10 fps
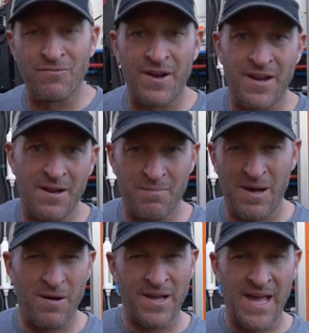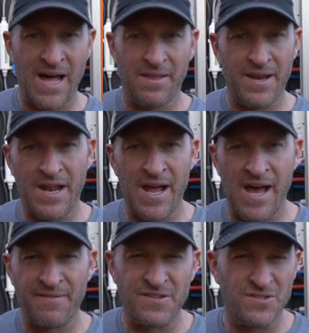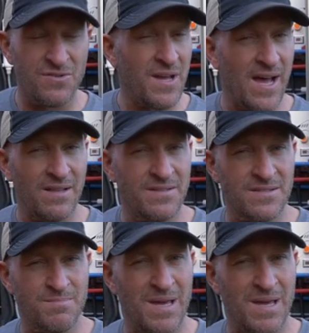running at about 1.5 gallons to 2 gallons,